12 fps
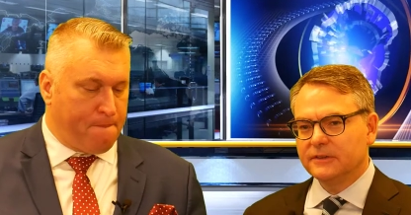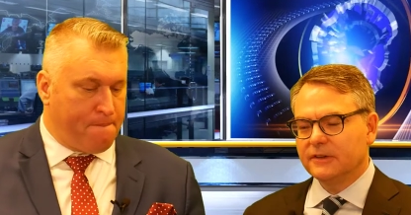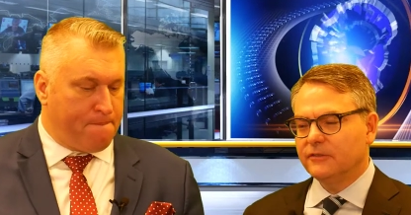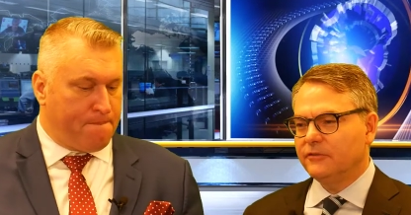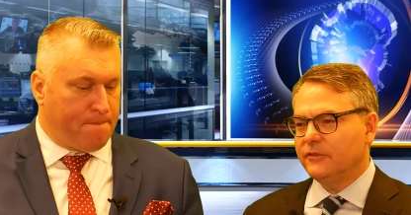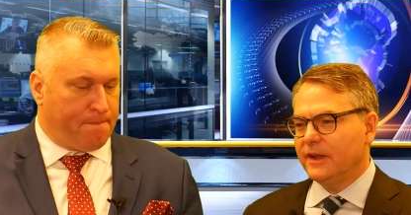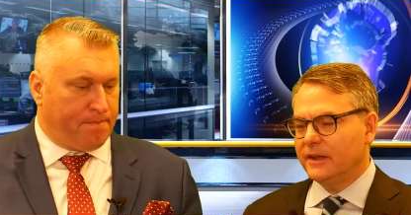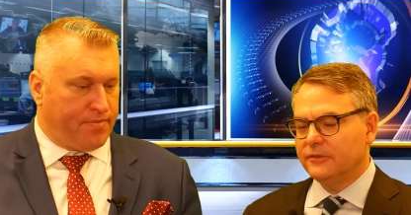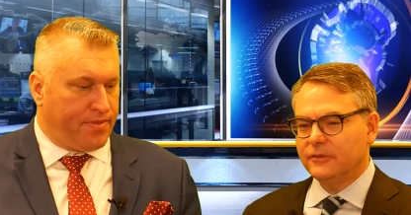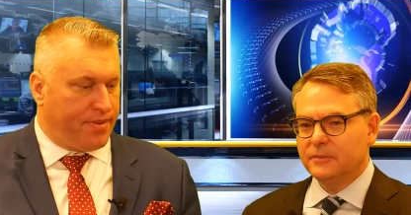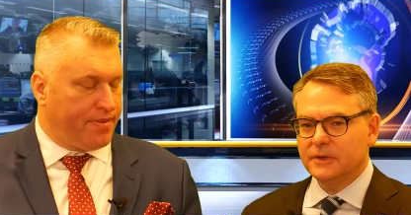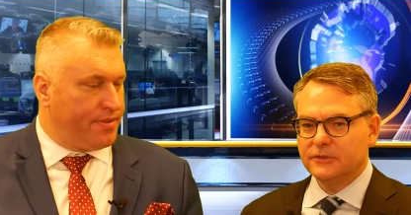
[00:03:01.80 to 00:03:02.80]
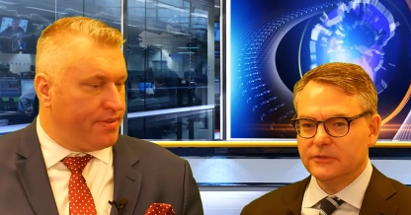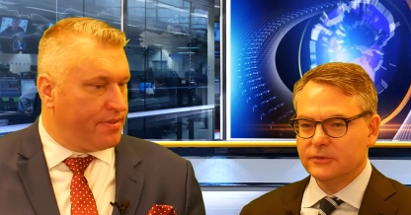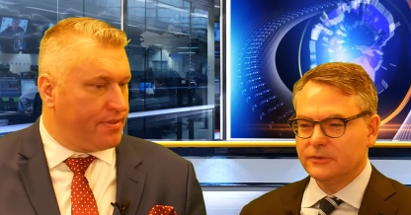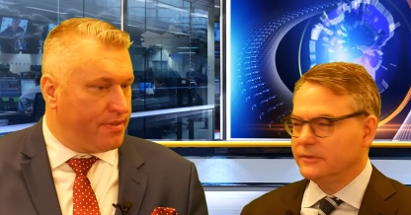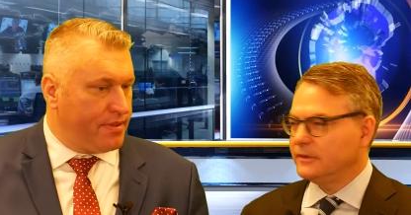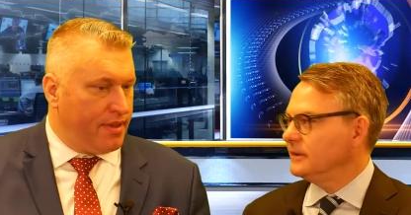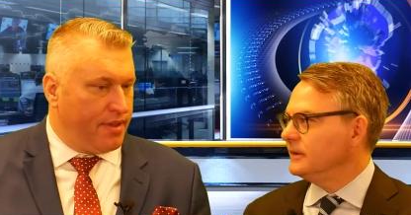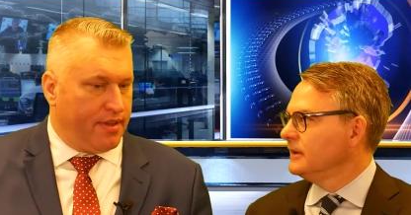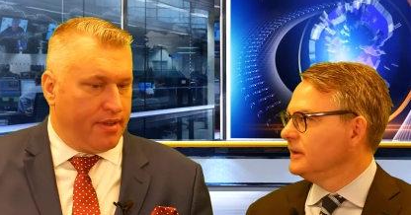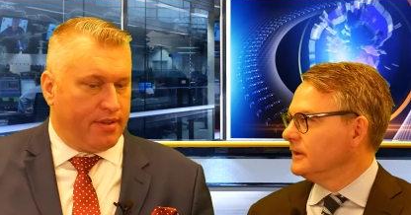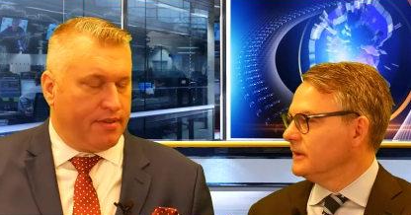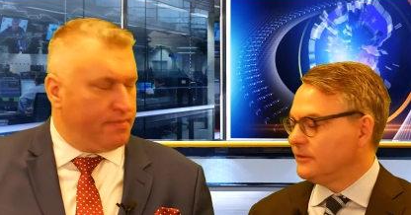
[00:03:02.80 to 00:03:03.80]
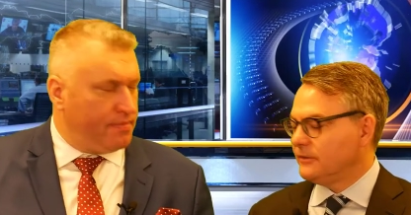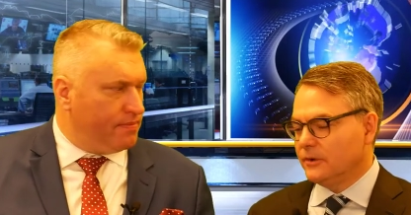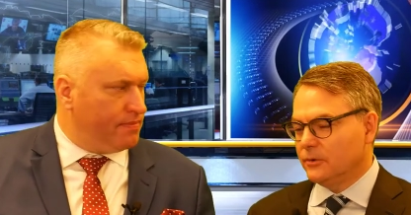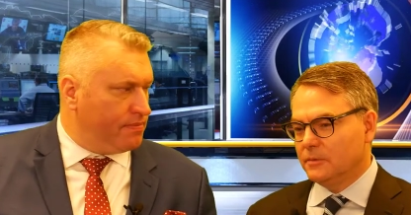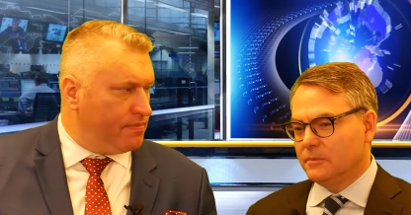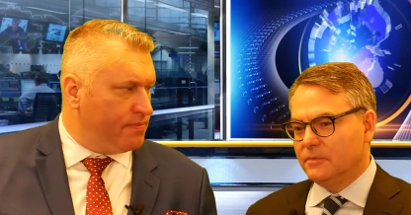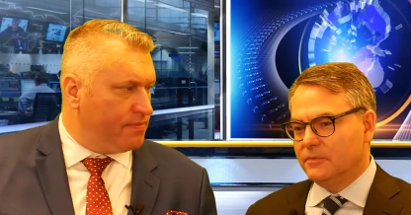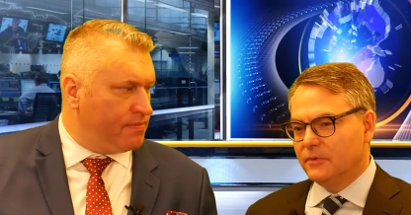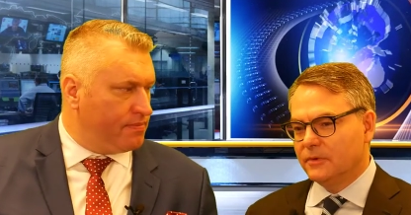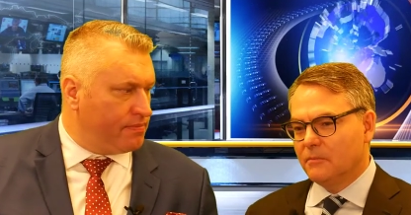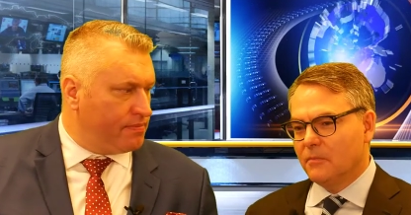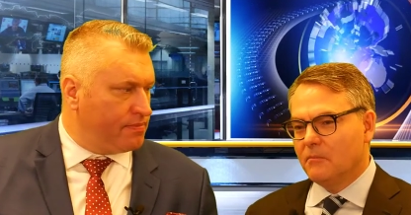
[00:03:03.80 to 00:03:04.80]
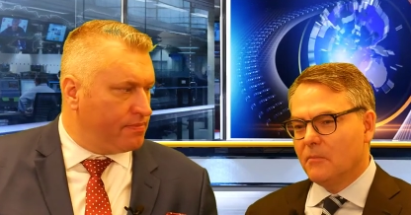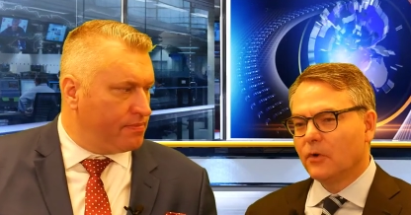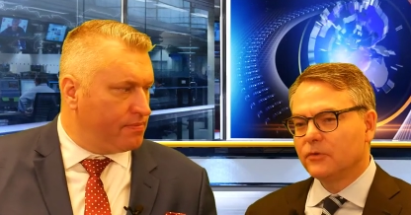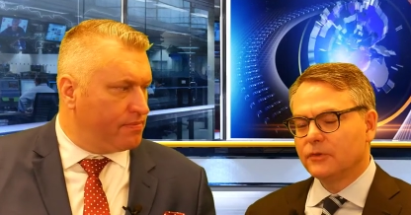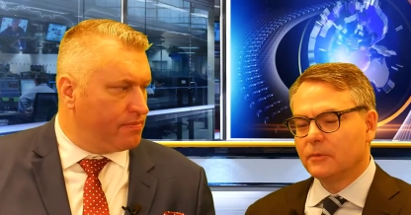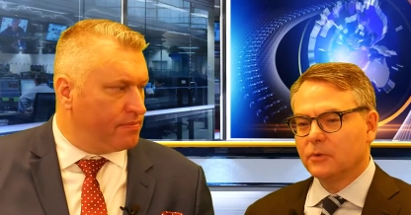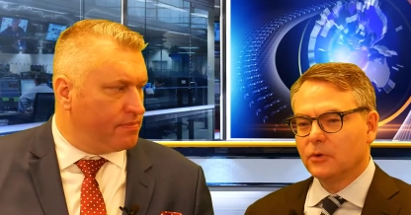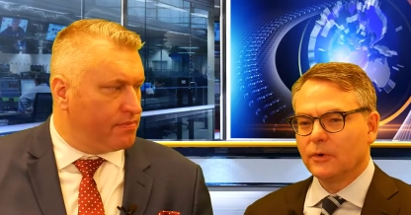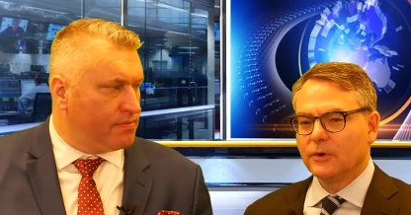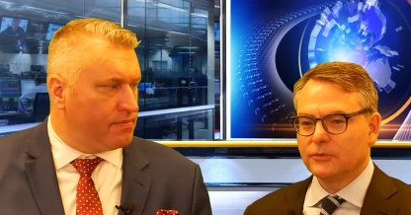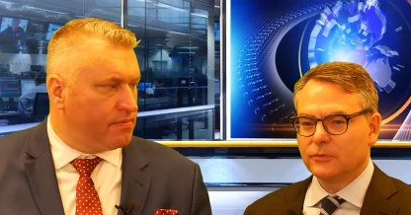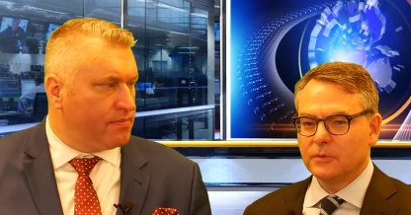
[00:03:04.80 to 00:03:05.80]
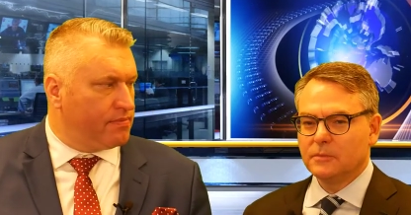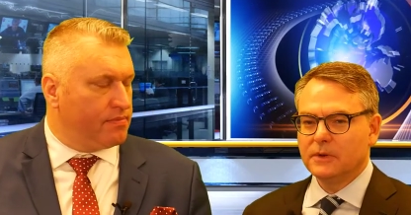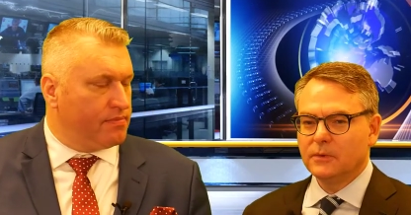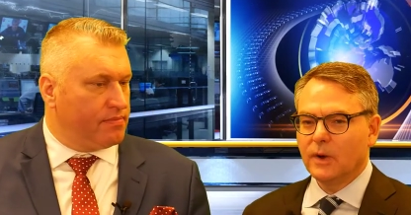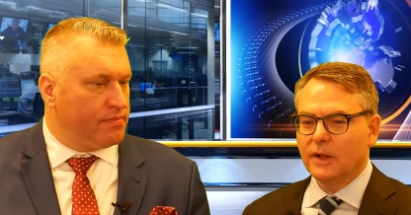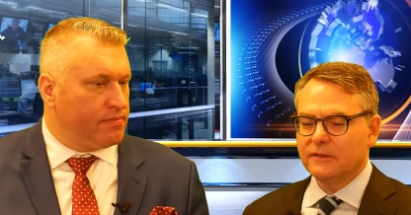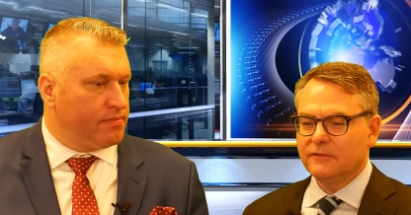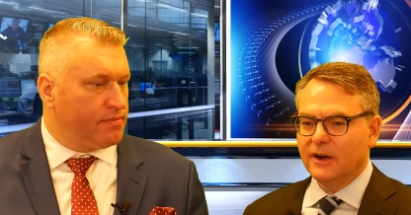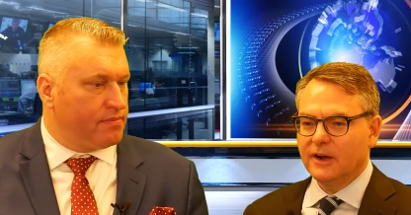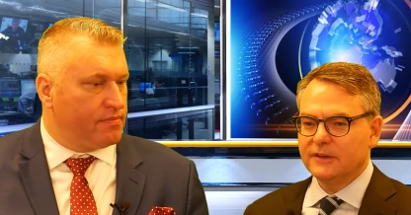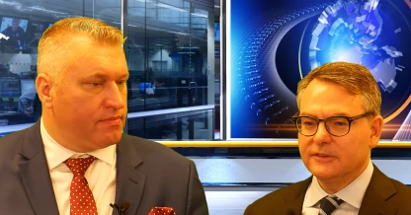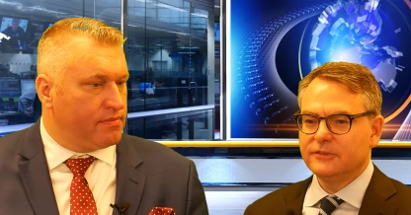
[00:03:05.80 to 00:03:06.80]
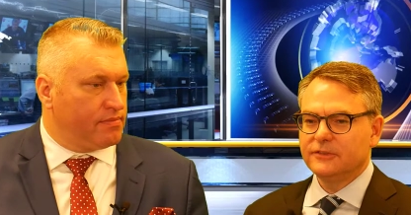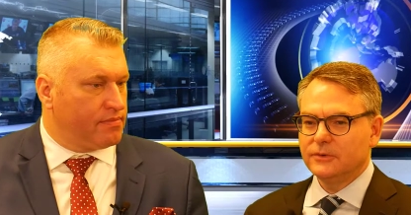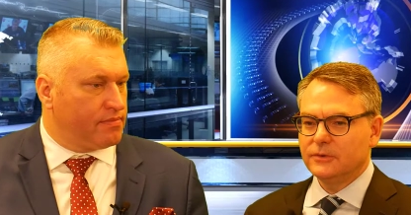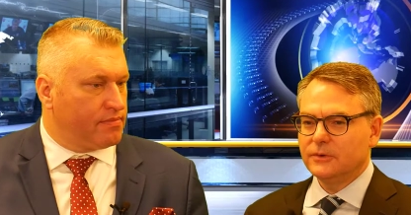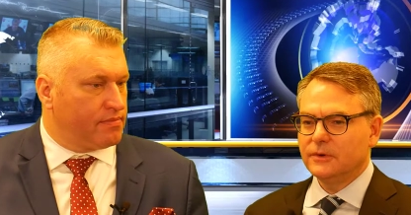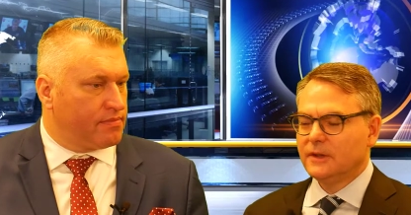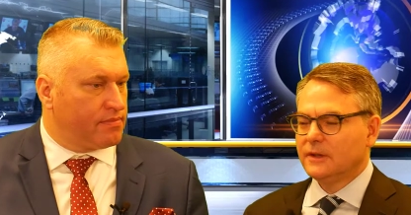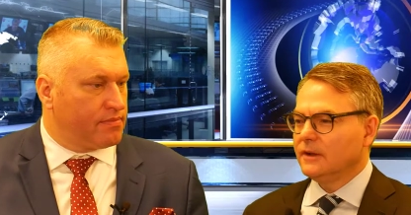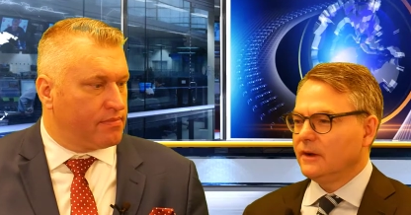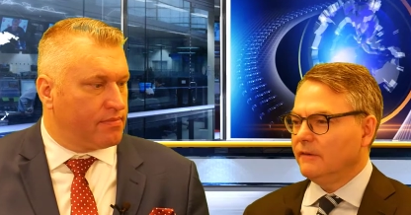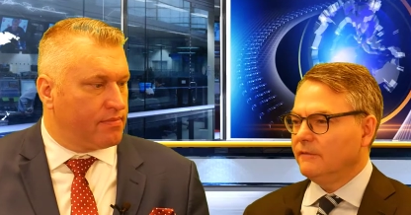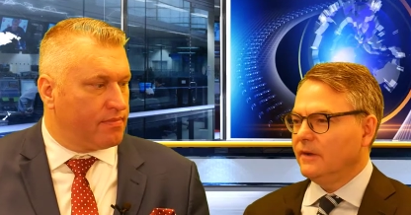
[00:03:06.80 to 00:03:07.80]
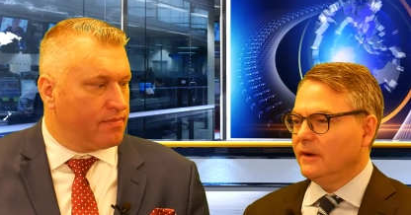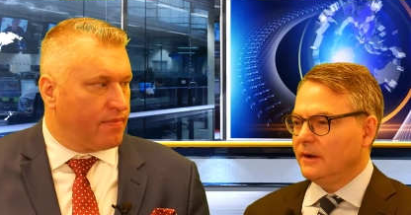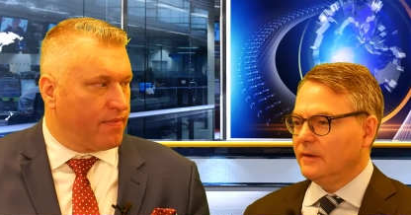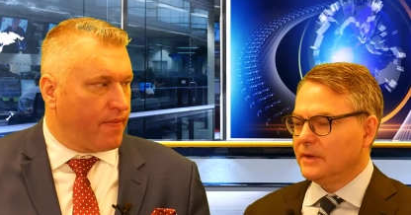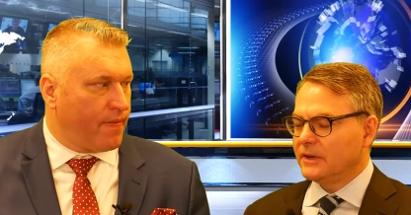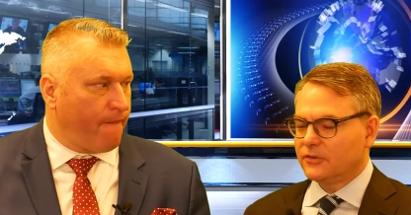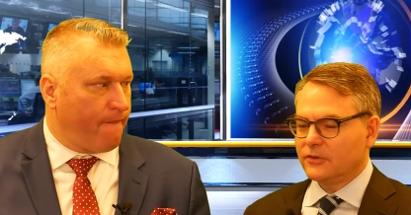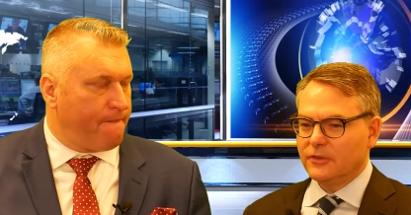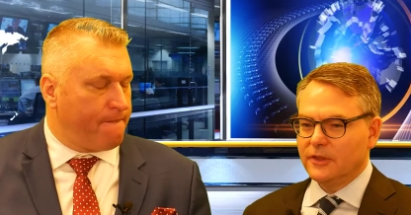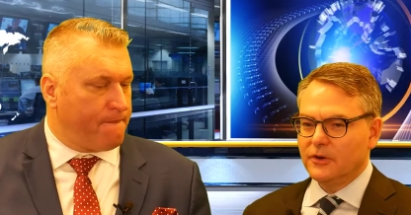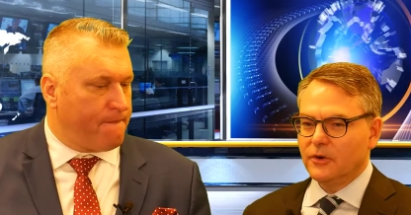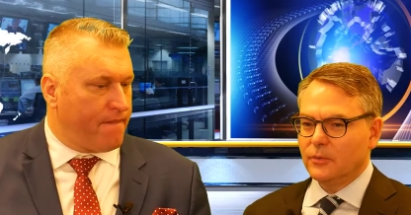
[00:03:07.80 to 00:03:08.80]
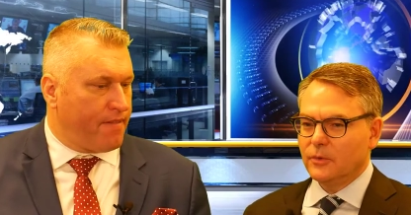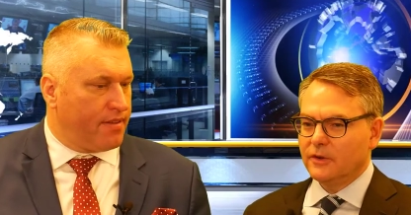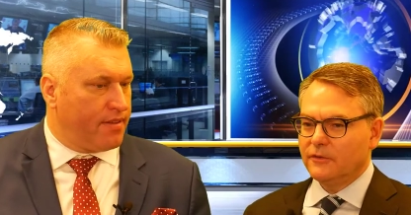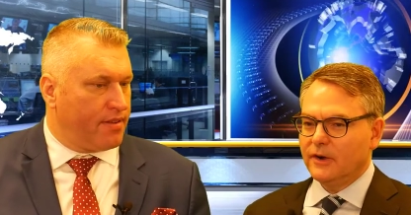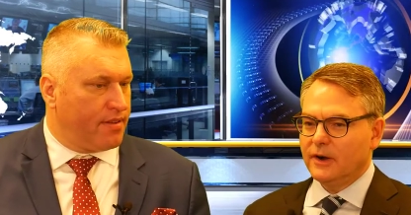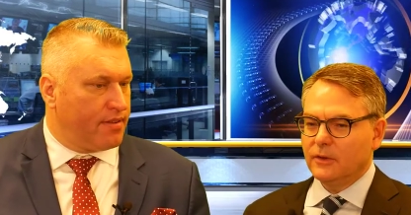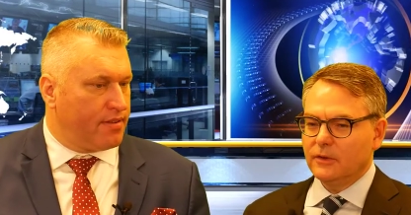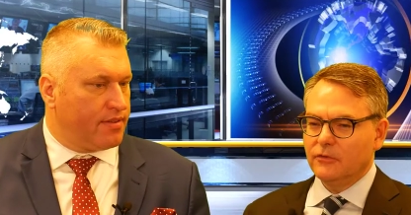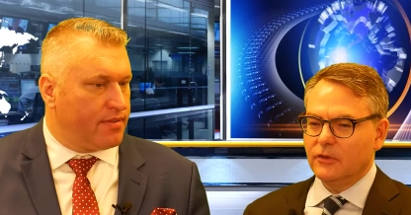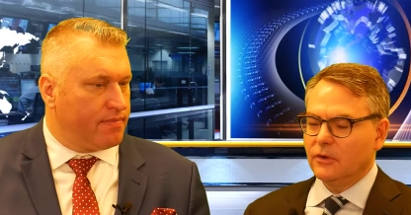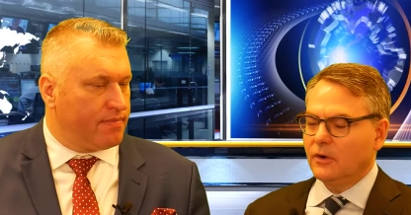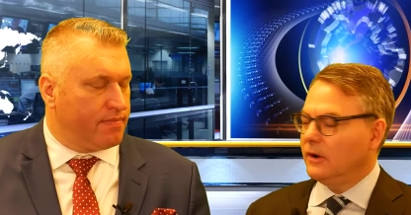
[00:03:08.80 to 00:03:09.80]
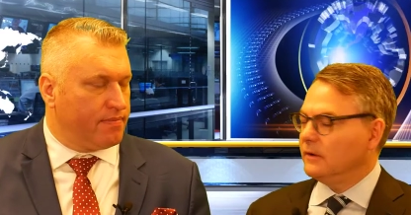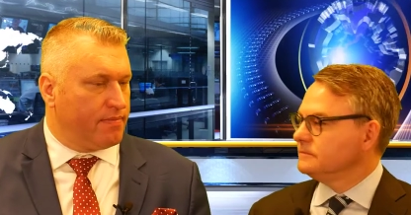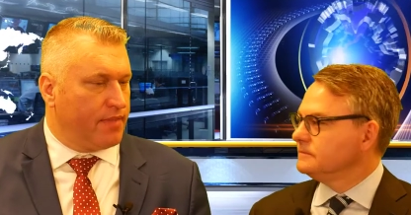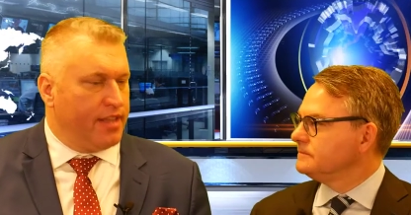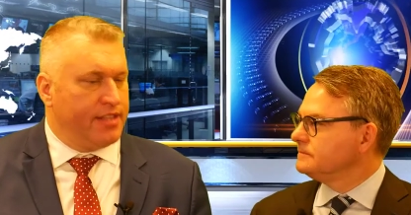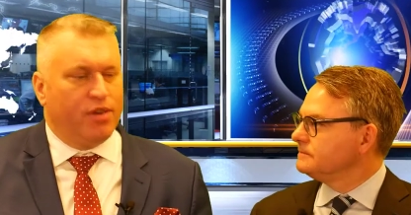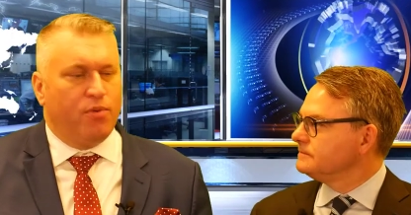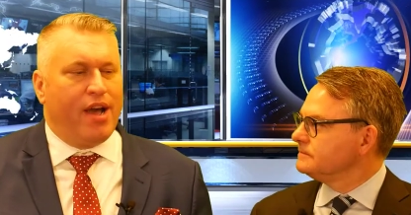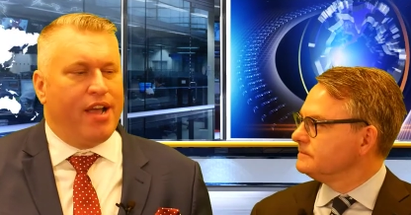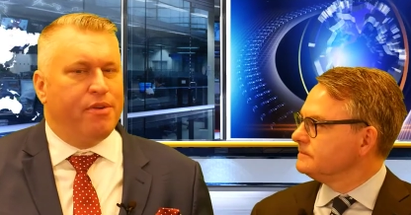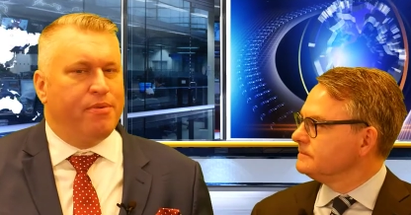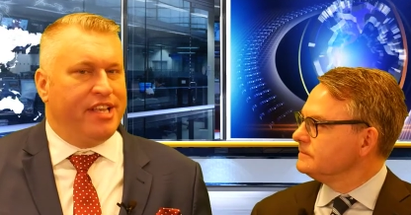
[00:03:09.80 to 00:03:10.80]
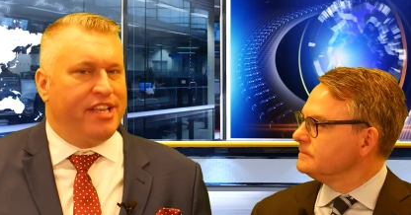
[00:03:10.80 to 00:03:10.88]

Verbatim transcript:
Speaker 1: have had some issues, and it, it would, most employers would be well advised to uh, uh, make sure they don't run afoul of the law. So why are we